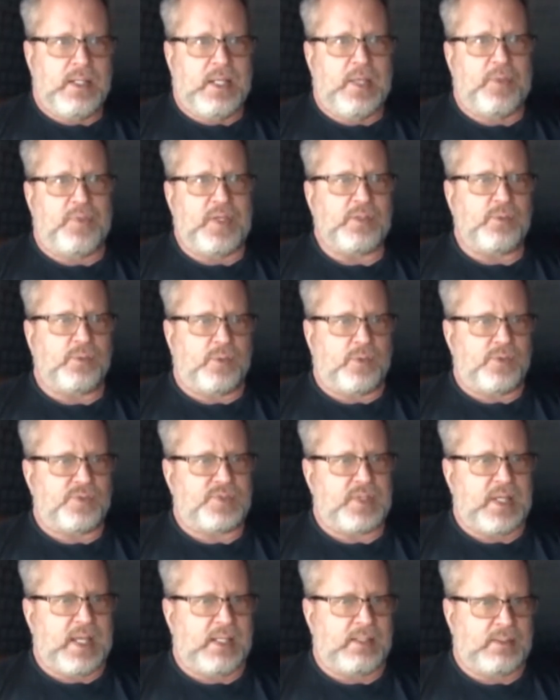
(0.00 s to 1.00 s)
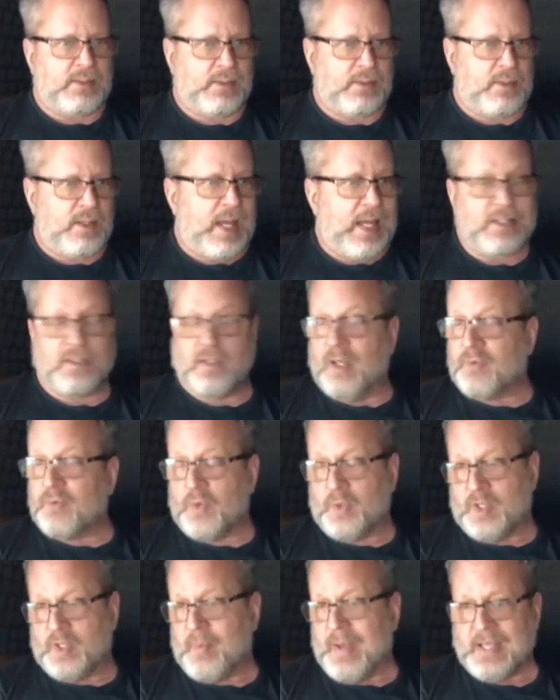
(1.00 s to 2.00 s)
cathedrals. And I love
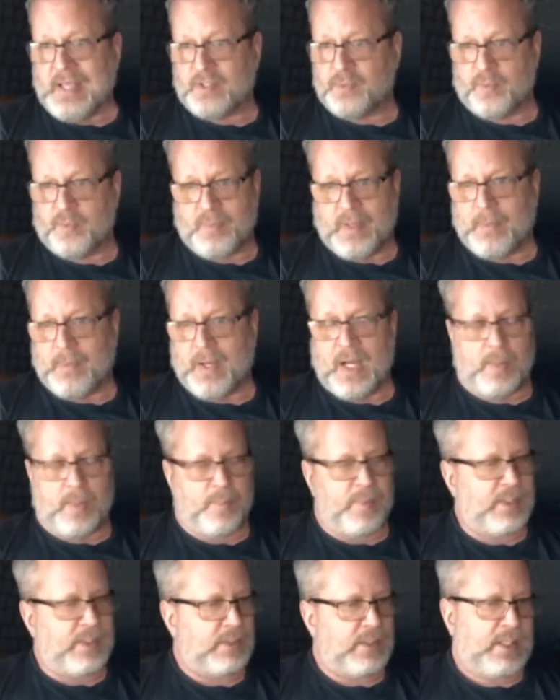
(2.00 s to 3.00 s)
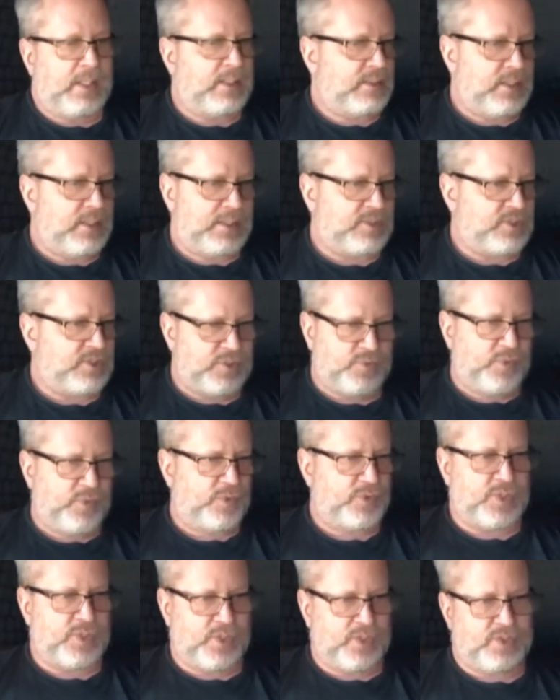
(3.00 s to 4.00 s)
going to mass with my mom, and it just
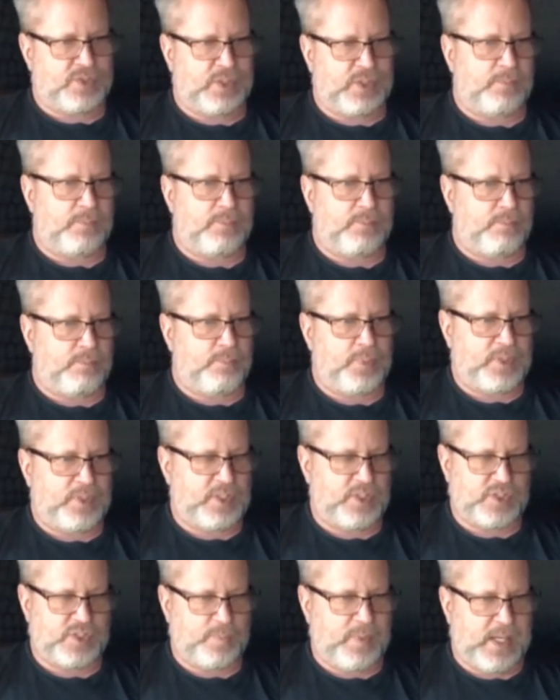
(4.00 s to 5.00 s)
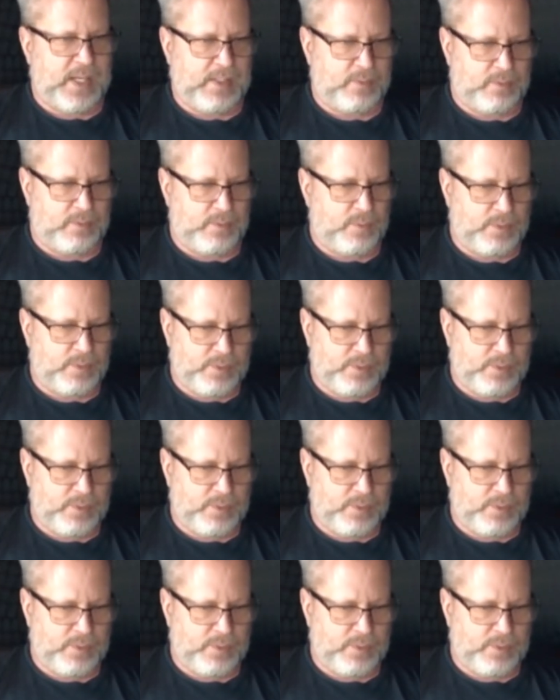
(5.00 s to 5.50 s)
feels good to participate